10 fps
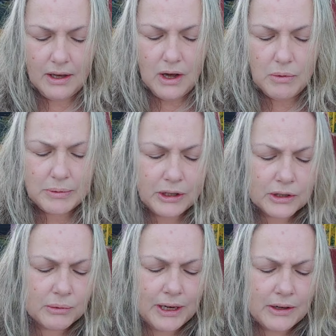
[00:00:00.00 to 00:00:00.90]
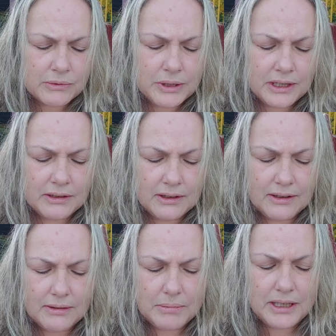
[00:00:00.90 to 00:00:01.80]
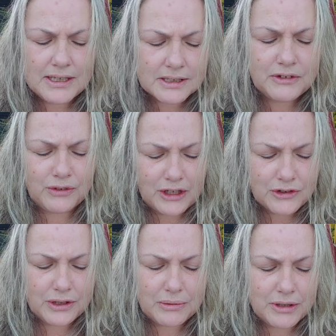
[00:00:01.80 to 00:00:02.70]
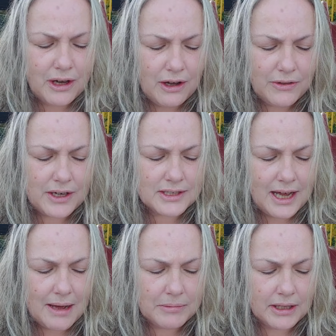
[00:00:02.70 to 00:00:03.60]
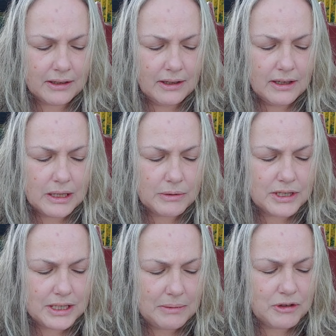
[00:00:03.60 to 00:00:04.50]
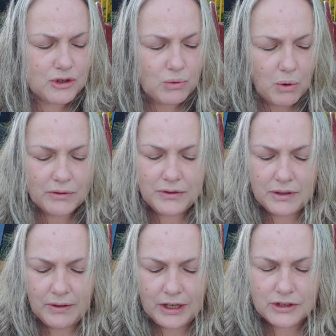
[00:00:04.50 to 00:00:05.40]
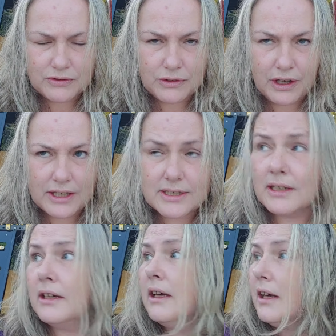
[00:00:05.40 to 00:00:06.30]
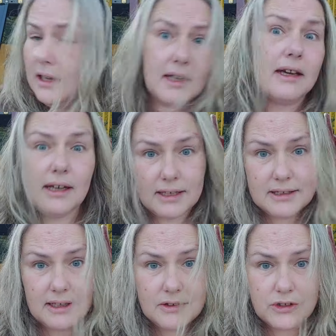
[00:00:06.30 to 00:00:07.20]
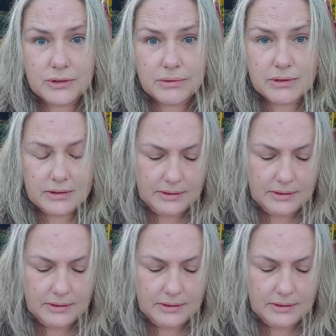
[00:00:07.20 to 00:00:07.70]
When we look around, we can be easily frustrated with all that is happening that would seem to dwarf the evangel of Christ. Ain't that the truth?